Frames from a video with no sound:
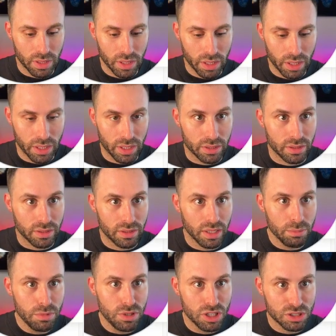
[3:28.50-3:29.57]
And let me
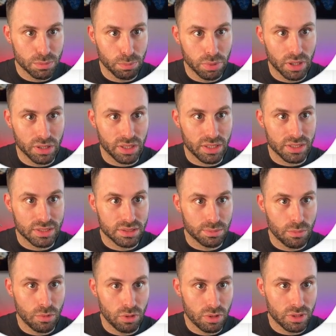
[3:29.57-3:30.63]
just plot a
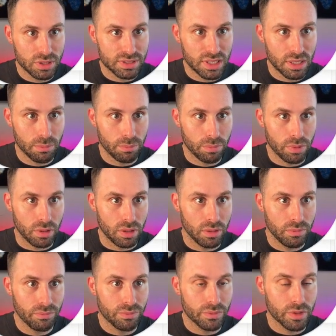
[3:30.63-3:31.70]
smaller sample
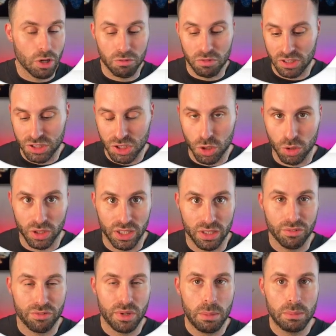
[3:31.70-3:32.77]
of this geodata
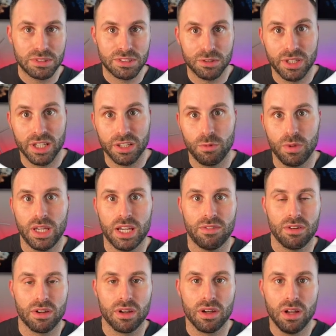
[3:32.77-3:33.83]
frame so that we have a
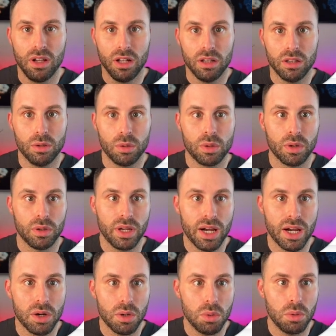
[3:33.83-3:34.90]
look on
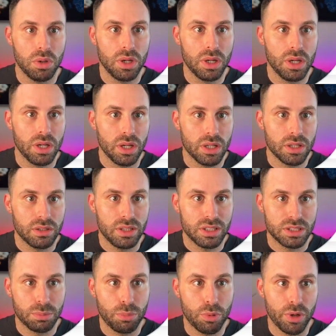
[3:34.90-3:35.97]
how this
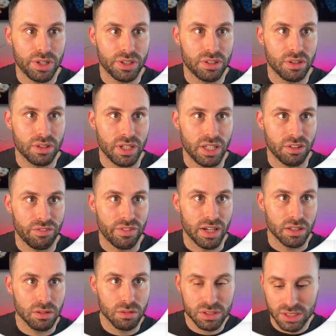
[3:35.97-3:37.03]
point data file
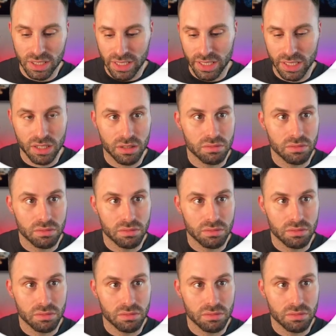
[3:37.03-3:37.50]
looks like.